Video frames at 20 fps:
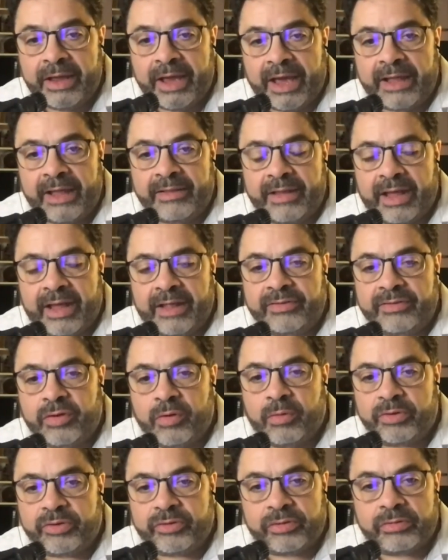And so
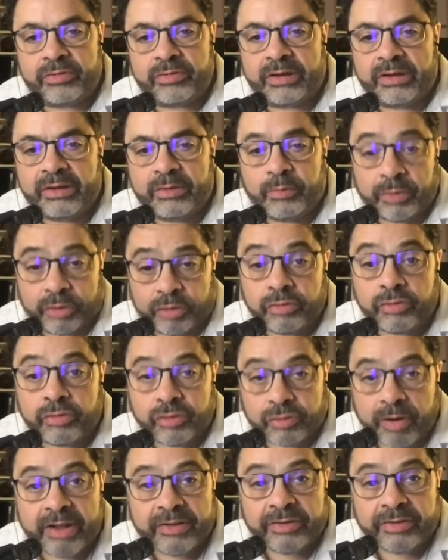what you're
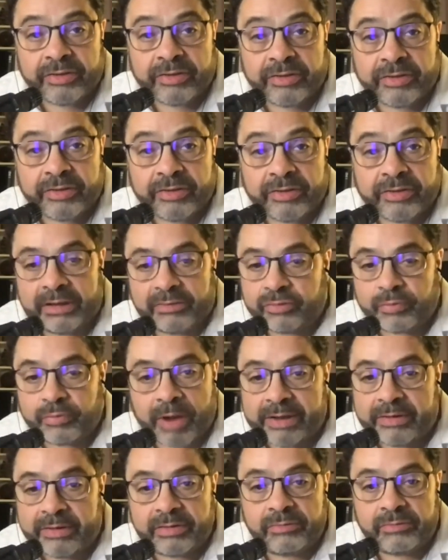addressing is
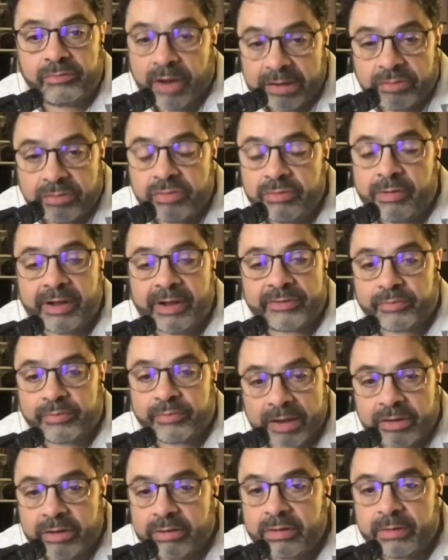right to us,
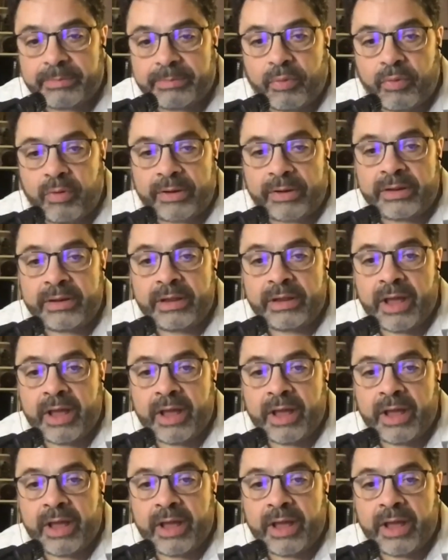right to the point.